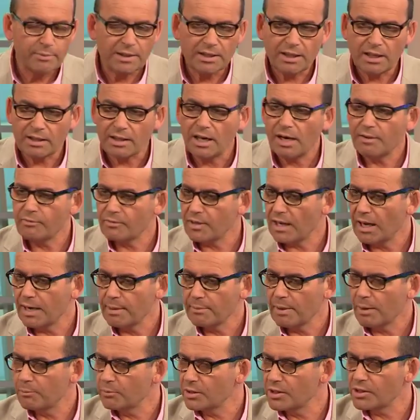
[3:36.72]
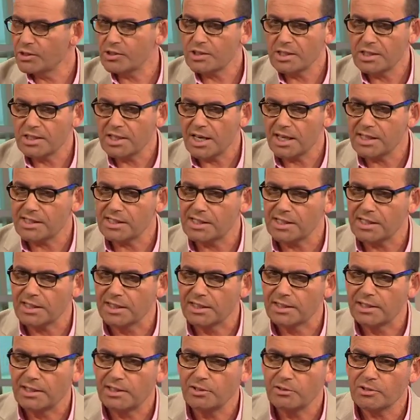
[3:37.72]
me I've came up with a
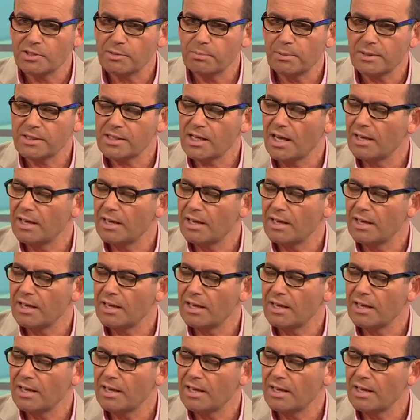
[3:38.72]
suggestion. You're supposed